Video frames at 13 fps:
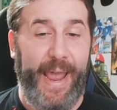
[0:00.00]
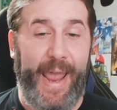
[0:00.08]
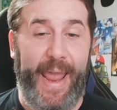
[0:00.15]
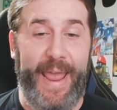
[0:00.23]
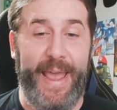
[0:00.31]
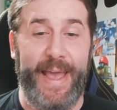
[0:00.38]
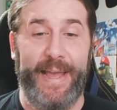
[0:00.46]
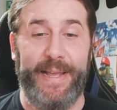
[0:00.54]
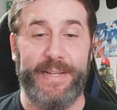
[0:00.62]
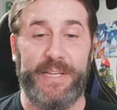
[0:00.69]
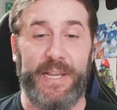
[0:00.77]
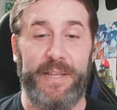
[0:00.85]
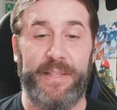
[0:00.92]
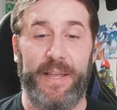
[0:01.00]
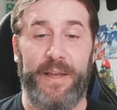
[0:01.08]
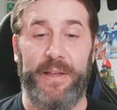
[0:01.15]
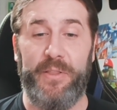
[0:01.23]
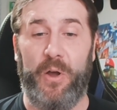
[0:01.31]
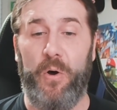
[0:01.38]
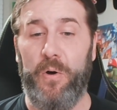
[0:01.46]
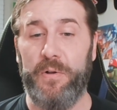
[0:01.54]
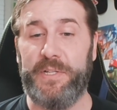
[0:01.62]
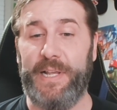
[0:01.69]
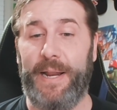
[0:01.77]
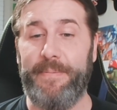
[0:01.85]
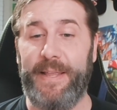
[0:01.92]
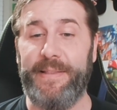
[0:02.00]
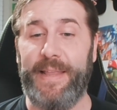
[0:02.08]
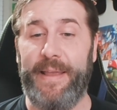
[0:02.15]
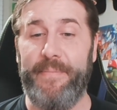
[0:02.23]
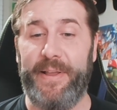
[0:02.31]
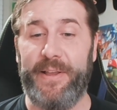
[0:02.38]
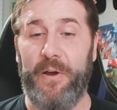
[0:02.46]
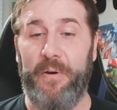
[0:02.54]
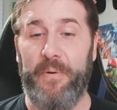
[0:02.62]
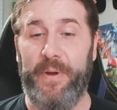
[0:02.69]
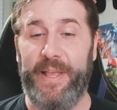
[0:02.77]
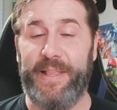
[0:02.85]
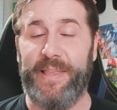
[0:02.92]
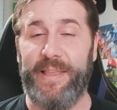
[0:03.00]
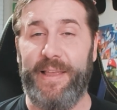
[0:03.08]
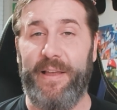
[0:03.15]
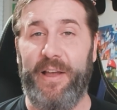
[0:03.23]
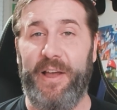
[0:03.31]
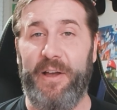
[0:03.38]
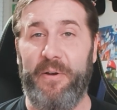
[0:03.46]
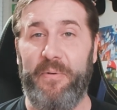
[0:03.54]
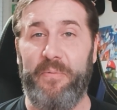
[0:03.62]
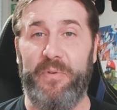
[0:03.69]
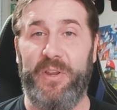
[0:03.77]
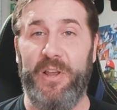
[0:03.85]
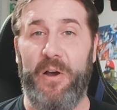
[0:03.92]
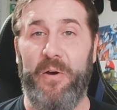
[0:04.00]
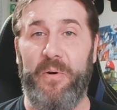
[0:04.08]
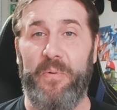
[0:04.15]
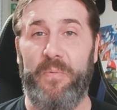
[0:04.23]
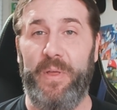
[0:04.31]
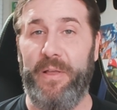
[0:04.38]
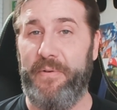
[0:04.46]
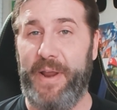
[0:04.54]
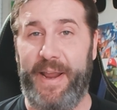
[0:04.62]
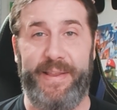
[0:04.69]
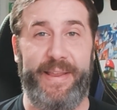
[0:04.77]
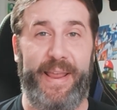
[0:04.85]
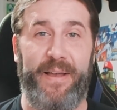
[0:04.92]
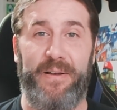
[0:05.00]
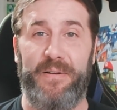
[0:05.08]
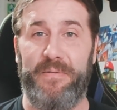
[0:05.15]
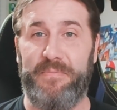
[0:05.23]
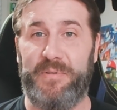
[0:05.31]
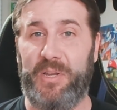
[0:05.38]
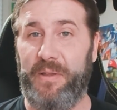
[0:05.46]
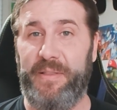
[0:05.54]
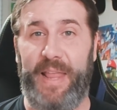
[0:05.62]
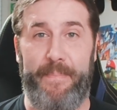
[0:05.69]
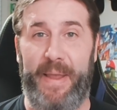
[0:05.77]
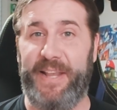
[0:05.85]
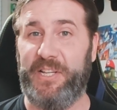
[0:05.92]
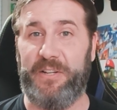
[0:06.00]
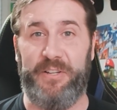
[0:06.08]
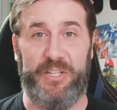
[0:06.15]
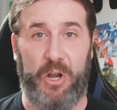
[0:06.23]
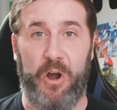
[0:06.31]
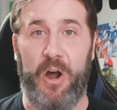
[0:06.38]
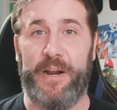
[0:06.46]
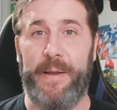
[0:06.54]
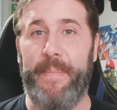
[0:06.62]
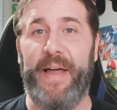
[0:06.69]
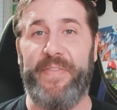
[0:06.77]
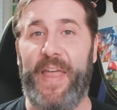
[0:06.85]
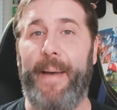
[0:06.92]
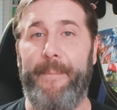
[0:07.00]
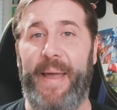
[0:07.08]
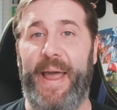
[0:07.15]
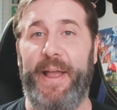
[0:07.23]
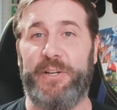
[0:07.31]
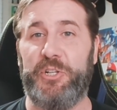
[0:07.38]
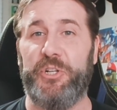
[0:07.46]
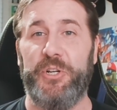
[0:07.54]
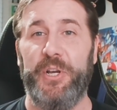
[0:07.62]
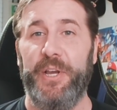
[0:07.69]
And the whole setup that they've been going with, Willow Nightingale, they basically talk about that match